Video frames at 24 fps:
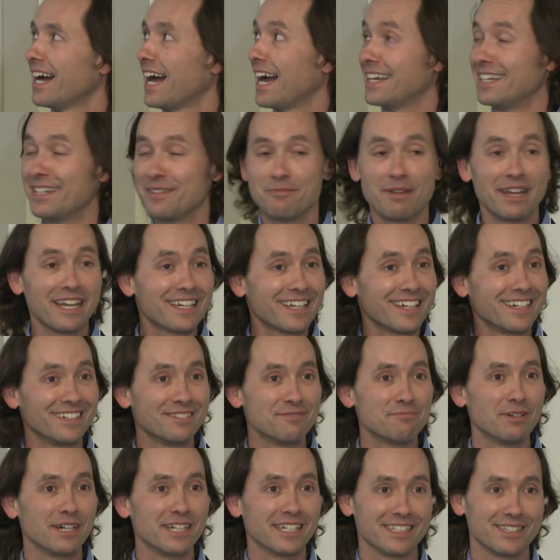I didn't make
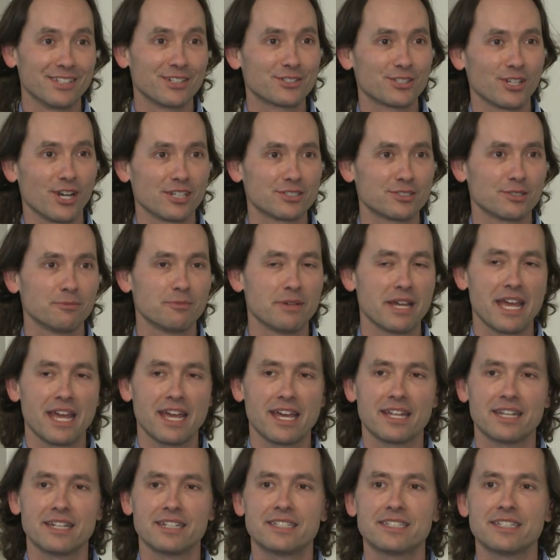it, but it looks awesome.
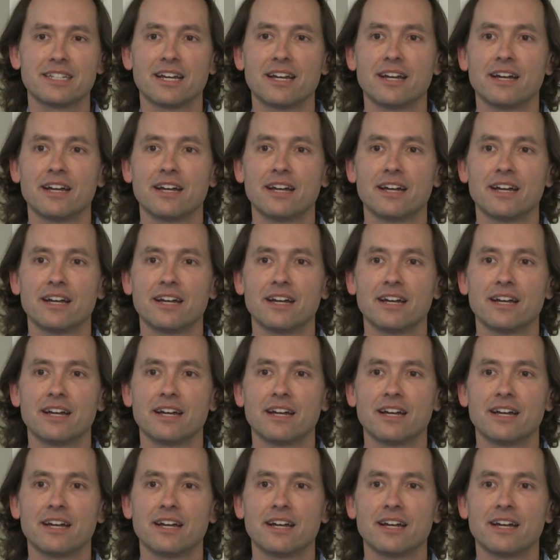And